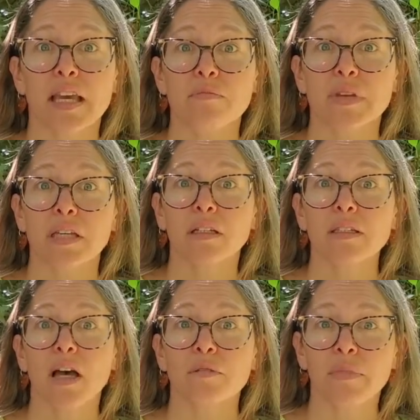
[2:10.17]
meals
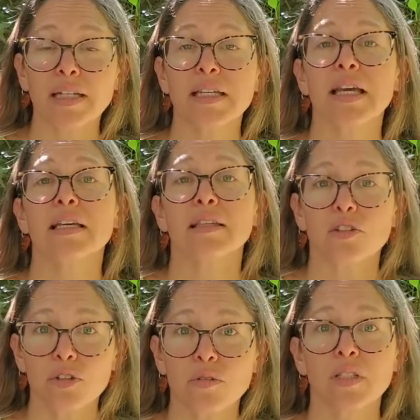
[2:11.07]
on Mondays and
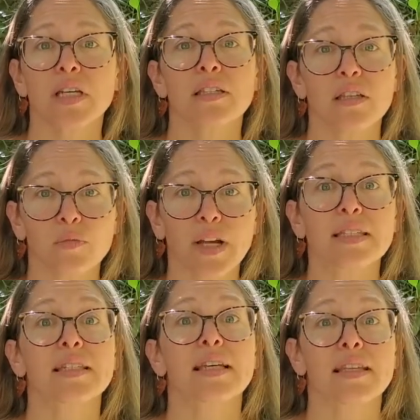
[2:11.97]
Tuesdays and
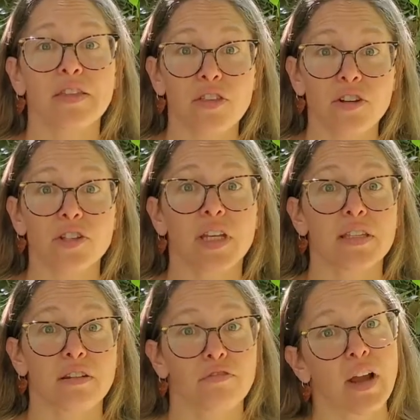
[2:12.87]
Wednesdays and Thursdays
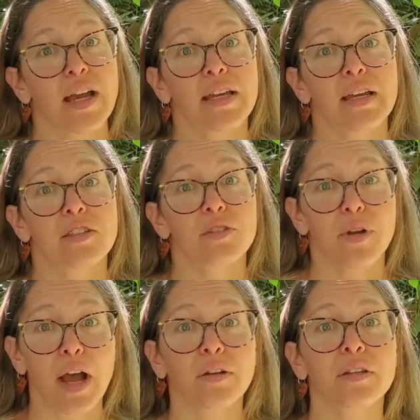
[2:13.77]
and Fridays
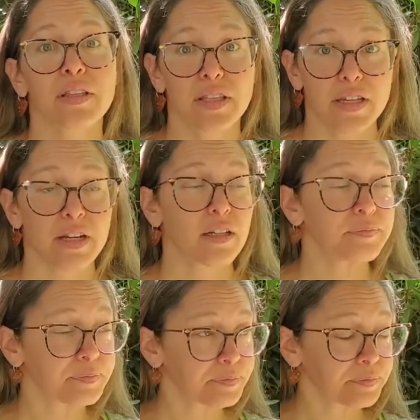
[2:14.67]
throughout the year.
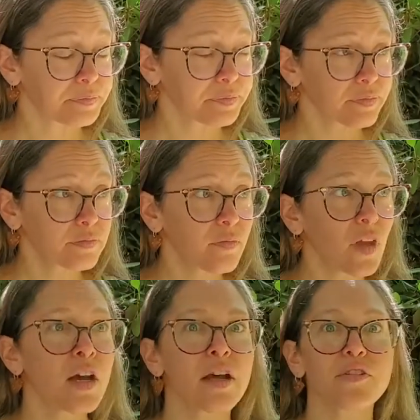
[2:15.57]

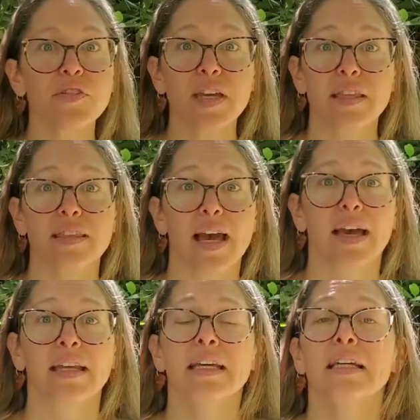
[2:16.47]
Another thing
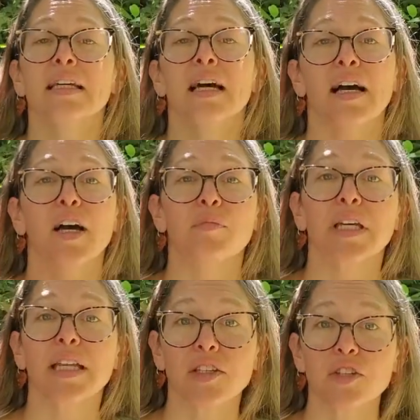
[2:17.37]
that
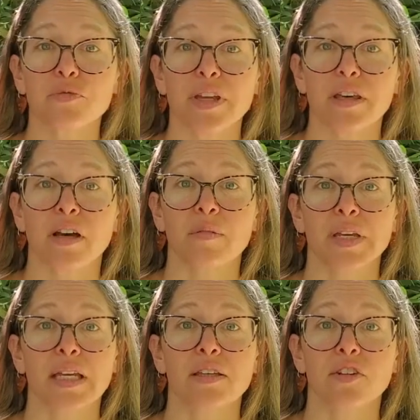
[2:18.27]
connects to rhythm
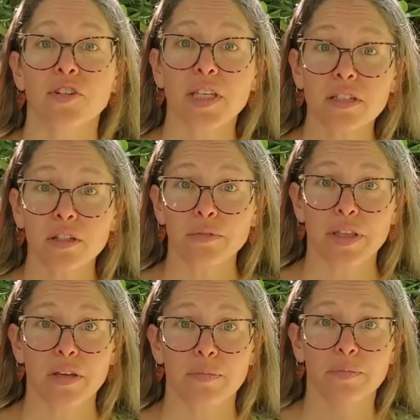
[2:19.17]
is our seasonal
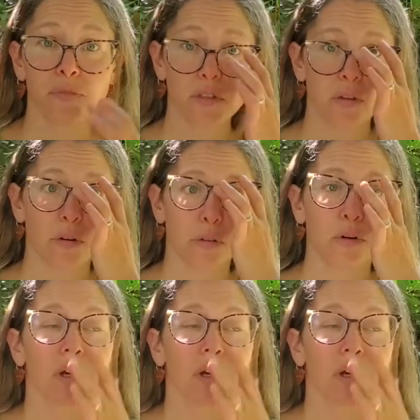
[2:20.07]
rhythm. So